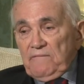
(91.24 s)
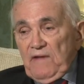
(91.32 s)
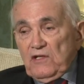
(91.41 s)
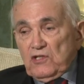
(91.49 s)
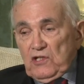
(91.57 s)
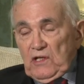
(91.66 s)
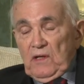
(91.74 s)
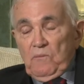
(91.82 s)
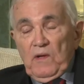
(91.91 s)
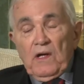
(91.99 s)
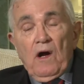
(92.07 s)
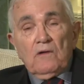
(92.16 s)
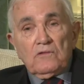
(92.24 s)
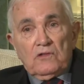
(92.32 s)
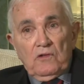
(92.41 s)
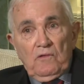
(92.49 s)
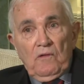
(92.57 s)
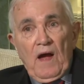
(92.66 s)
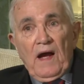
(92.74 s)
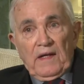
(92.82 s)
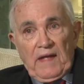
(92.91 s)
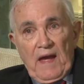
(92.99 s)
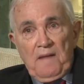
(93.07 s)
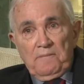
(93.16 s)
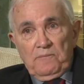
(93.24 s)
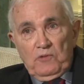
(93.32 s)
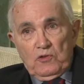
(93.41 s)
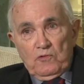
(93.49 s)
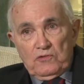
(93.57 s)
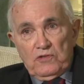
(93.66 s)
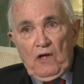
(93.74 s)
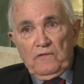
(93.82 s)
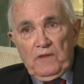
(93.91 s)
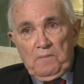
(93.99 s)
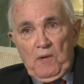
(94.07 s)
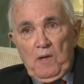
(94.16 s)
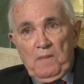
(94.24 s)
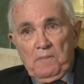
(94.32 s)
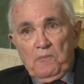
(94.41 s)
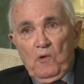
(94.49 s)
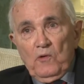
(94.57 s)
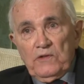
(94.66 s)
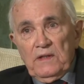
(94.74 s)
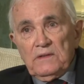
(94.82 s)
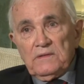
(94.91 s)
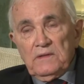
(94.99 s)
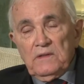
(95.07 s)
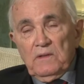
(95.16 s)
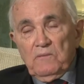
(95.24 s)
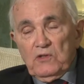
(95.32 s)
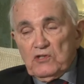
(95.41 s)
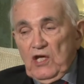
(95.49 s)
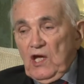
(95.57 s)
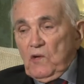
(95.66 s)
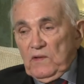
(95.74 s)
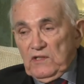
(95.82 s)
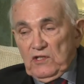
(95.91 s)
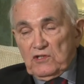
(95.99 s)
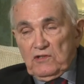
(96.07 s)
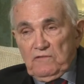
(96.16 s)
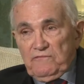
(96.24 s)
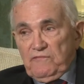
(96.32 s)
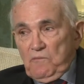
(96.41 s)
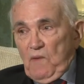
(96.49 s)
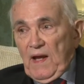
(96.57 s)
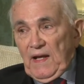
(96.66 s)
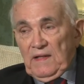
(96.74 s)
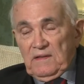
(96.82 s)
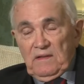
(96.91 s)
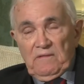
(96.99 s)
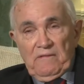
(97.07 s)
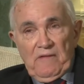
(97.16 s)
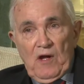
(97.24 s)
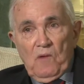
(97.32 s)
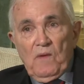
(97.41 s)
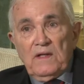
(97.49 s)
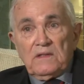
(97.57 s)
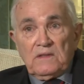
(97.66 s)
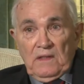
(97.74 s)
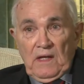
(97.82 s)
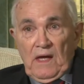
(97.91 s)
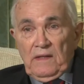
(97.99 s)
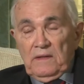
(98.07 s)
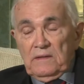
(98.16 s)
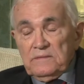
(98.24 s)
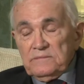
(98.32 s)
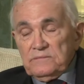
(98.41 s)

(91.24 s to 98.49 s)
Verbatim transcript: Eventually we got to our camp, which was on the Burma border. It was equidistant from one end of the railway to the other.